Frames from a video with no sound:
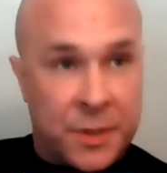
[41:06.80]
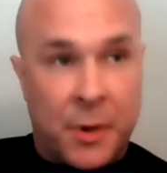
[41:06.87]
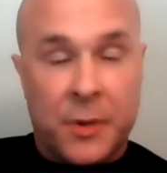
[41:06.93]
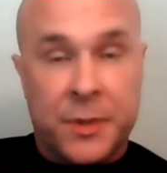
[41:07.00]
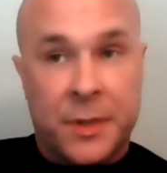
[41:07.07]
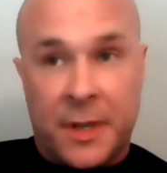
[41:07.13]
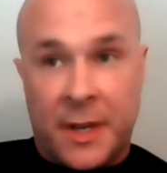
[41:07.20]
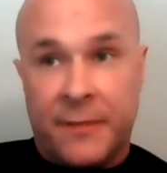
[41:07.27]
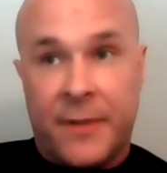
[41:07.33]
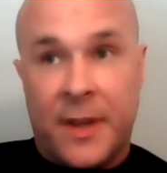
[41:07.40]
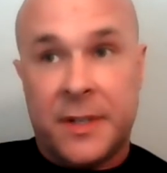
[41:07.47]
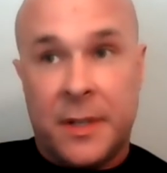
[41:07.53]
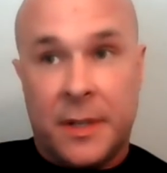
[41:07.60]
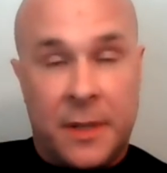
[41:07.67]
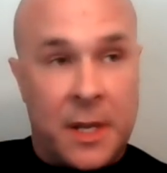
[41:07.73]
who supposedly
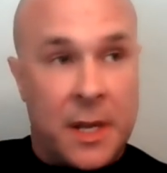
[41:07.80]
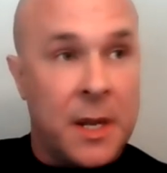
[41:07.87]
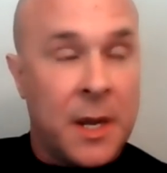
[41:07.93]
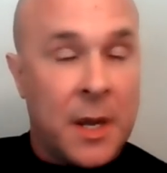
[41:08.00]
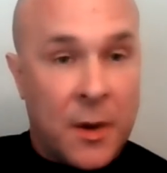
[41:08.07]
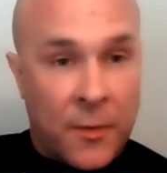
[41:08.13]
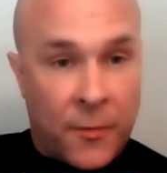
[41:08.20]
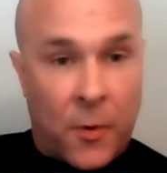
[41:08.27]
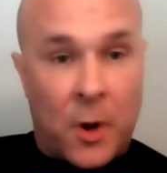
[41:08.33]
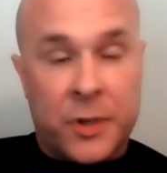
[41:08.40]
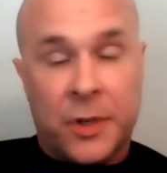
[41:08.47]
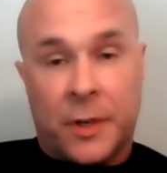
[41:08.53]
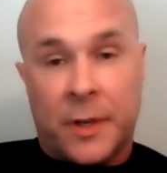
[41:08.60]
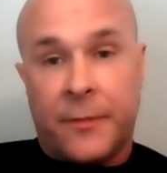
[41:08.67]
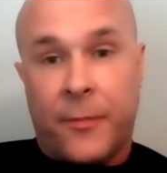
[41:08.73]
invented the
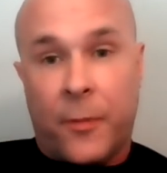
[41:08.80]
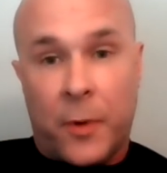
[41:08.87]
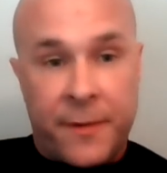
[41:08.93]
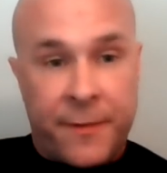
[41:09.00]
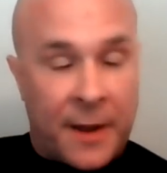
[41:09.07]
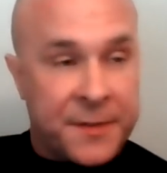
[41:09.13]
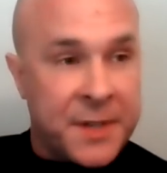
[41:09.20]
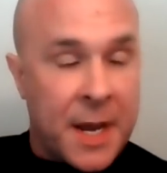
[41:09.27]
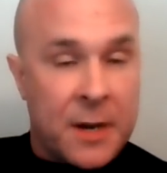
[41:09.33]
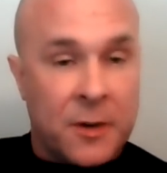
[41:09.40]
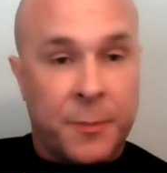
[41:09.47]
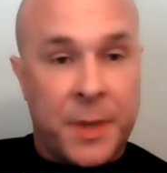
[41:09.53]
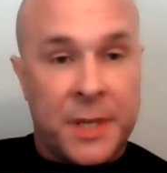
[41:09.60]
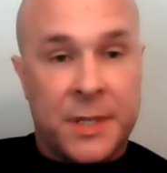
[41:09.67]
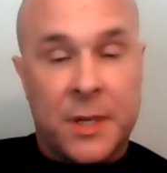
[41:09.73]
fraudulent forty-five
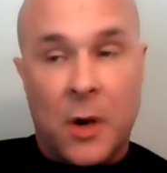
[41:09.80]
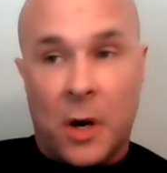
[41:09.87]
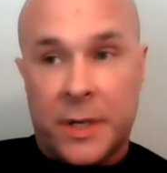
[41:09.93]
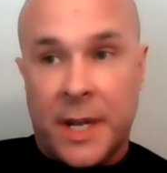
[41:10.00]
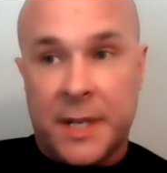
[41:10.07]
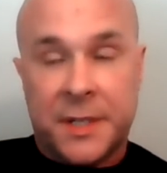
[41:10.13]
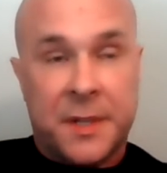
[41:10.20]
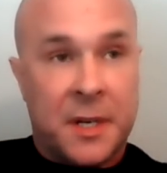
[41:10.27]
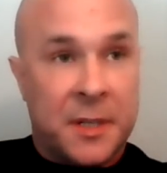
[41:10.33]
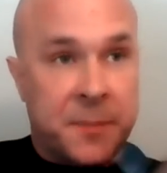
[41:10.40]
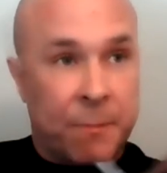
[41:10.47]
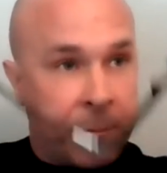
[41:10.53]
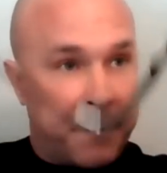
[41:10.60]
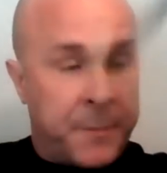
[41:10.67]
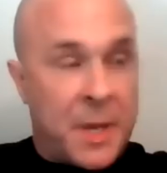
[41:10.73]
cycle P C R test
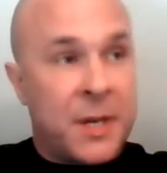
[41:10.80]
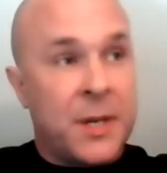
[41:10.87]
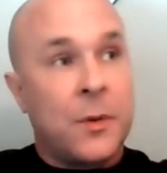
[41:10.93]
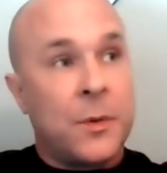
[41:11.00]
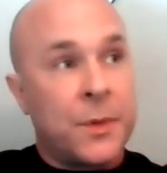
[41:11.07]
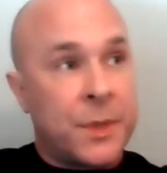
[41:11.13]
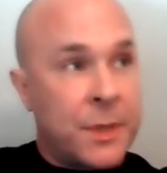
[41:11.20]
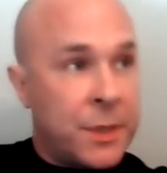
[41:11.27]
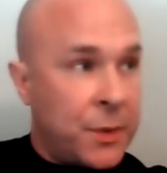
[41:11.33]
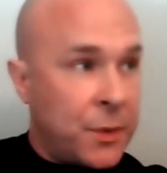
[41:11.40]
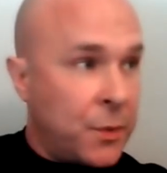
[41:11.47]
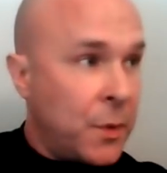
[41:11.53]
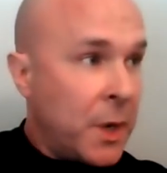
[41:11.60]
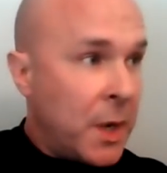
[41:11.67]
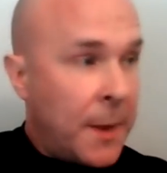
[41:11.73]
that has been
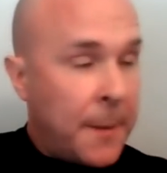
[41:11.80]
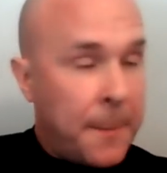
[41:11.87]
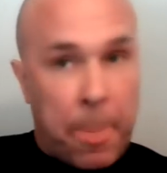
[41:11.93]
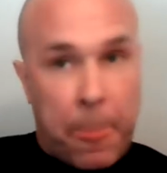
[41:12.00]
used to